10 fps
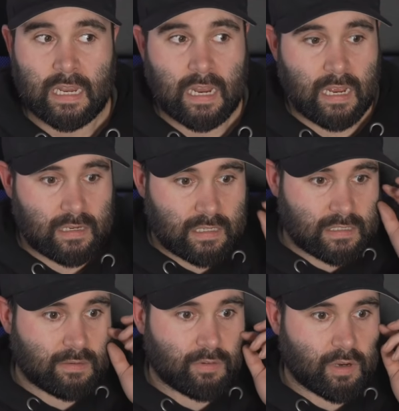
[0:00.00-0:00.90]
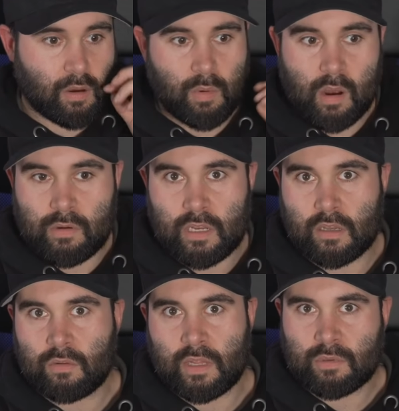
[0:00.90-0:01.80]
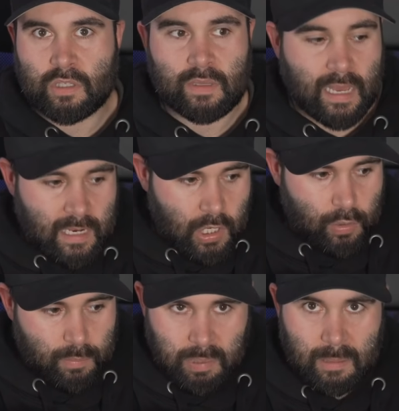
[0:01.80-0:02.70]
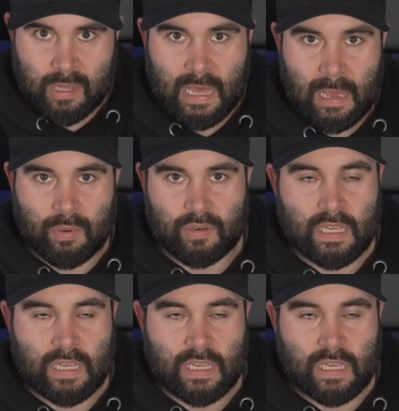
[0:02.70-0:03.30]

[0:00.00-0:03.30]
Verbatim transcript: because everyone, well, you know, they were doing that, and look, Plymouth happened.